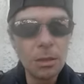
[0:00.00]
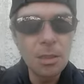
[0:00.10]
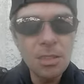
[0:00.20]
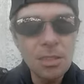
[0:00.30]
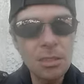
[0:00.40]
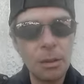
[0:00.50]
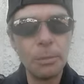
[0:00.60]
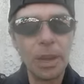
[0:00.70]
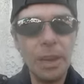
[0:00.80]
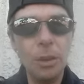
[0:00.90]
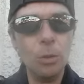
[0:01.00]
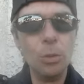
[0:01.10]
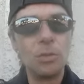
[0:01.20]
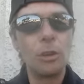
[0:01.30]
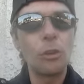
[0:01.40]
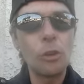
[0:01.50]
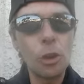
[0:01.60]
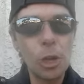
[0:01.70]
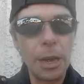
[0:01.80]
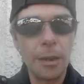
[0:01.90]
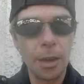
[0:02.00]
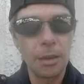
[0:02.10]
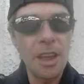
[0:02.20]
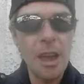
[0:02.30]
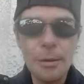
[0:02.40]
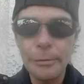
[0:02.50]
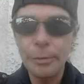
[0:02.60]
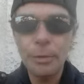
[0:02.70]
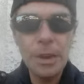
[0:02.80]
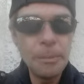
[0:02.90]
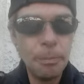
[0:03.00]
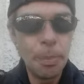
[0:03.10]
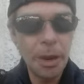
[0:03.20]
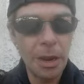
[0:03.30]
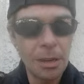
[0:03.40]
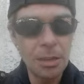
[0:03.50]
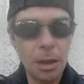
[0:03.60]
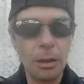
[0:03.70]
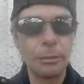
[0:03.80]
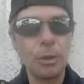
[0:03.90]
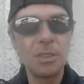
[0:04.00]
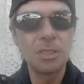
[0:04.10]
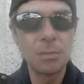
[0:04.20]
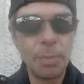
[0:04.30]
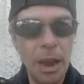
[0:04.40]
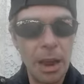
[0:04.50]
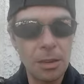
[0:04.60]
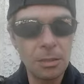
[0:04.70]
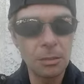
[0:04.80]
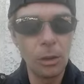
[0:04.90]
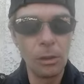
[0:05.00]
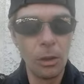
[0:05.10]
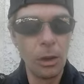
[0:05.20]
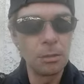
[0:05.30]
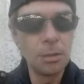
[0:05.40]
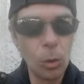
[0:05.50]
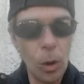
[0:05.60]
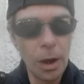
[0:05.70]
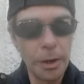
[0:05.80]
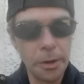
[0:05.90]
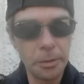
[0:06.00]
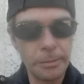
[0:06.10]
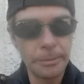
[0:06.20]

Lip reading: this is somebody who's earning every bit of respect along the way.